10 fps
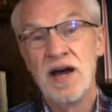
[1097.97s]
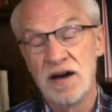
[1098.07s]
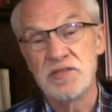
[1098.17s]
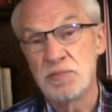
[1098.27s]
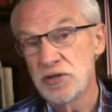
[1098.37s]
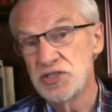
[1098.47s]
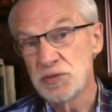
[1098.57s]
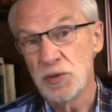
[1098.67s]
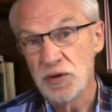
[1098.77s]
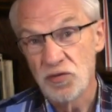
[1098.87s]
of the
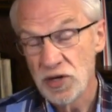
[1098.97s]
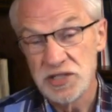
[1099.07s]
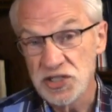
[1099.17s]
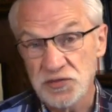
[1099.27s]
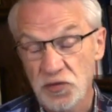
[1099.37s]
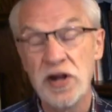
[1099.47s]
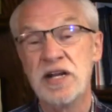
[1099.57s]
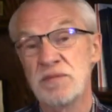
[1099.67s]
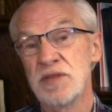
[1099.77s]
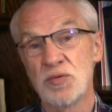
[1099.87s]
principle of religious
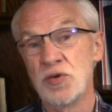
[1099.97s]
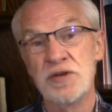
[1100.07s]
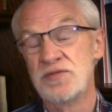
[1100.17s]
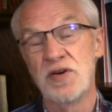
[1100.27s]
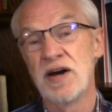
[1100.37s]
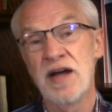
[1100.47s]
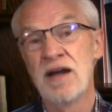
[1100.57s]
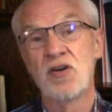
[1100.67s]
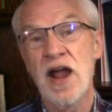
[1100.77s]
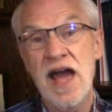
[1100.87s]
freedom that we've
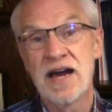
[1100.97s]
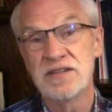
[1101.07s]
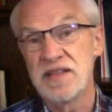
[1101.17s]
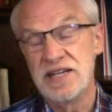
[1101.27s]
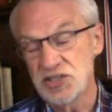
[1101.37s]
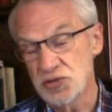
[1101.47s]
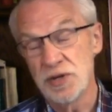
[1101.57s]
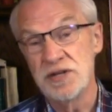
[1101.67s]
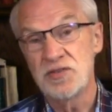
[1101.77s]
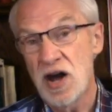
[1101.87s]
ever had in the
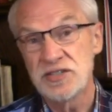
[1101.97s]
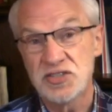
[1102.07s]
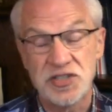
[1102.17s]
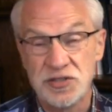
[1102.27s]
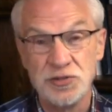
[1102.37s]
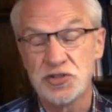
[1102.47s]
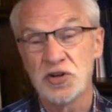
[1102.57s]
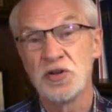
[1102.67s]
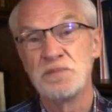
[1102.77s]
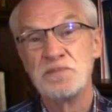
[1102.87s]
history of
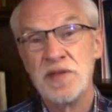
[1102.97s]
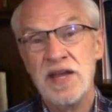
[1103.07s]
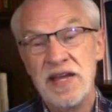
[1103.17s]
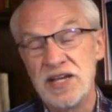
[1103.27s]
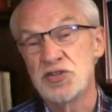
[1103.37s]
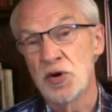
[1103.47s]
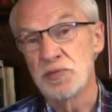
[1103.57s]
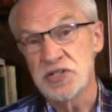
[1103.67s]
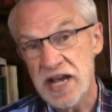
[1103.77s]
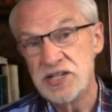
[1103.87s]
constitutional
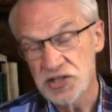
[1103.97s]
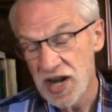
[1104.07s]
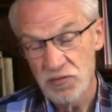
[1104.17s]
interpretation.